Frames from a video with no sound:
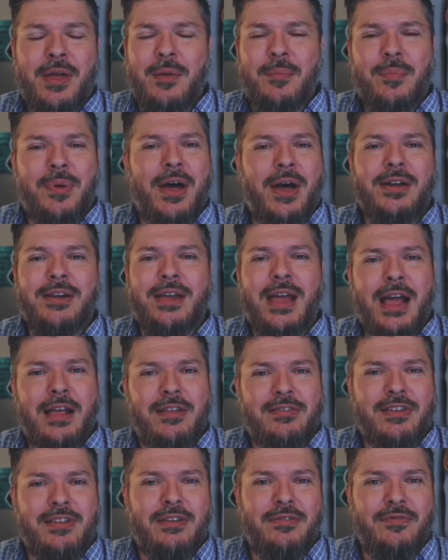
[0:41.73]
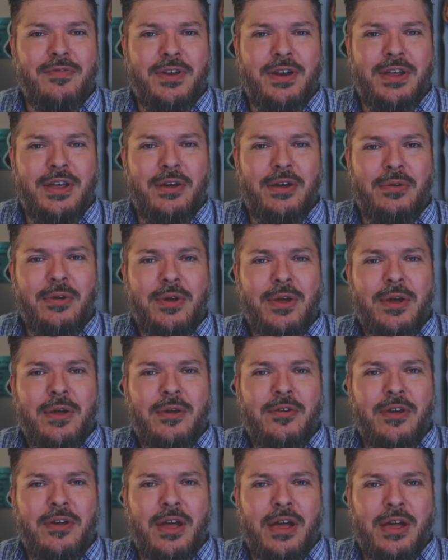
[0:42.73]
podcasting, video
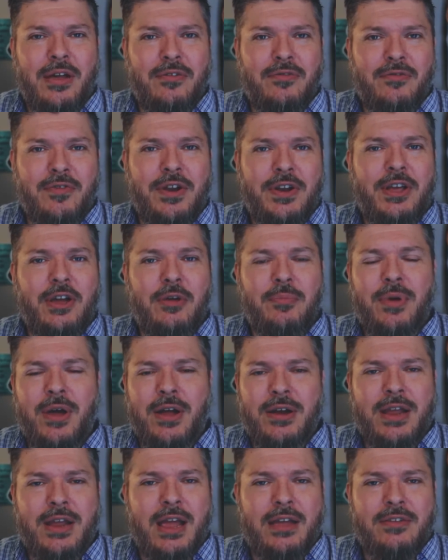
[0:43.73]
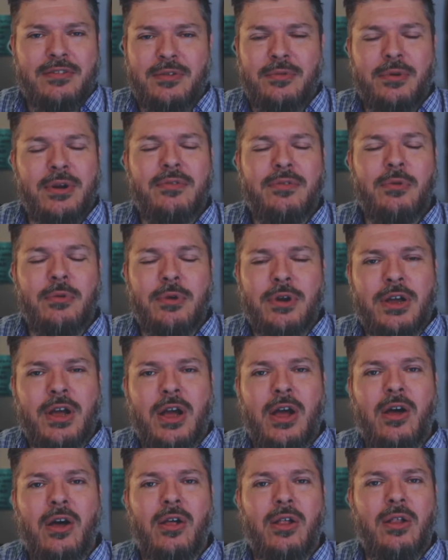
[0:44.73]
podcasting, whatever you want to
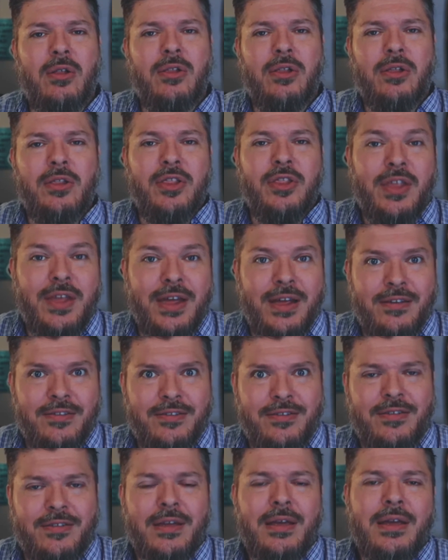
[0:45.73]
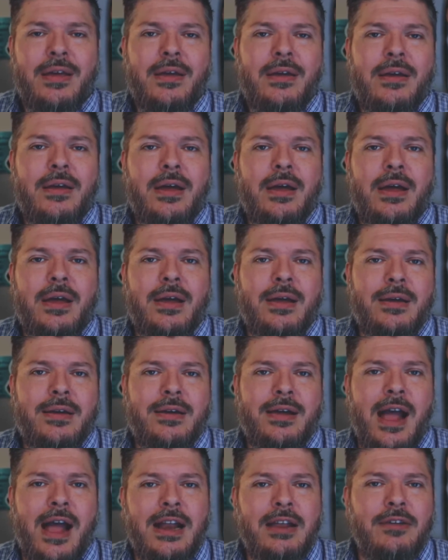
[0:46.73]
call this,
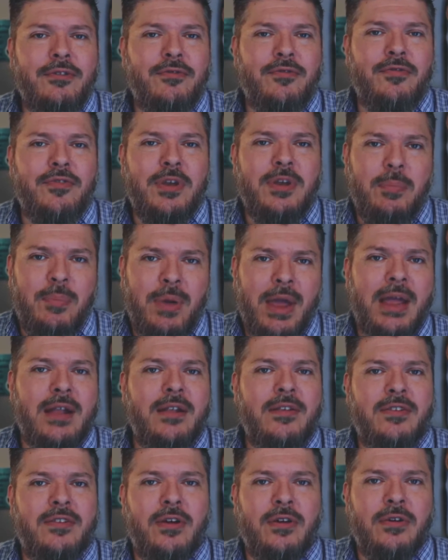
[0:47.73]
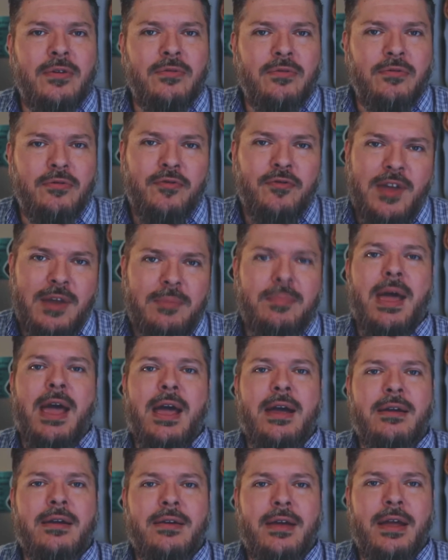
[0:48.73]
kind of depends on
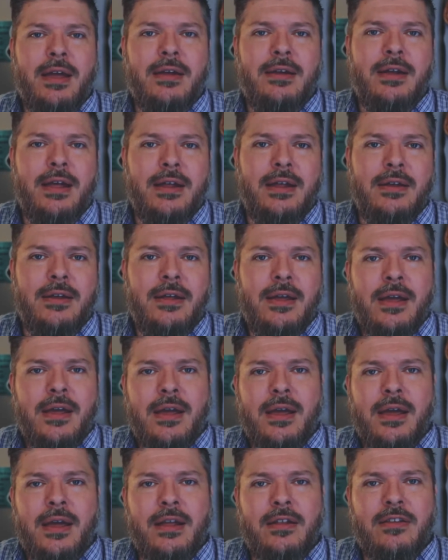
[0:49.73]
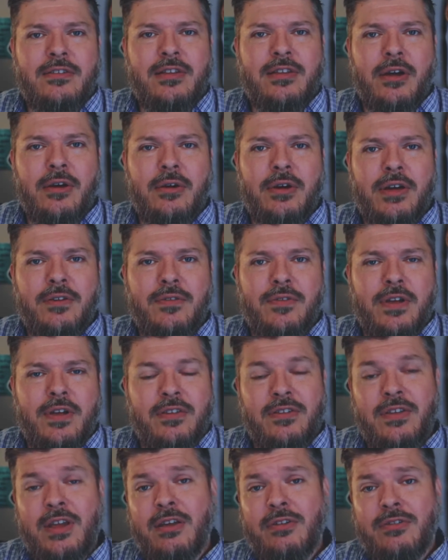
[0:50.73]
feedback and so
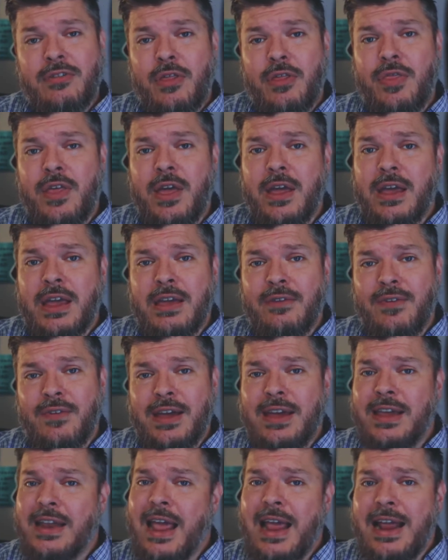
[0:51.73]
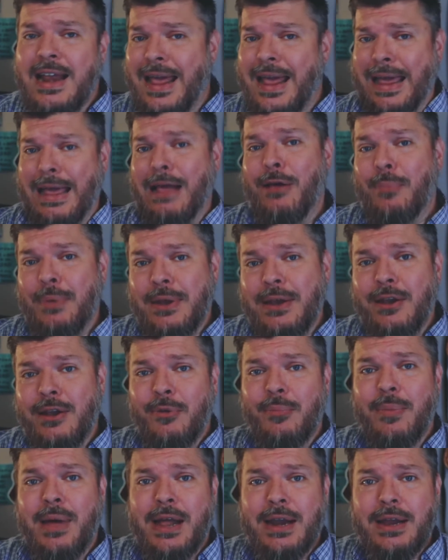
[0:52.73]
because here's the thing, if it ain't helping
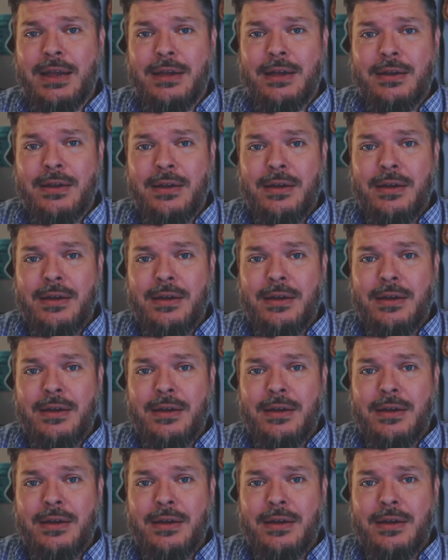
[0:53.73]
nobody,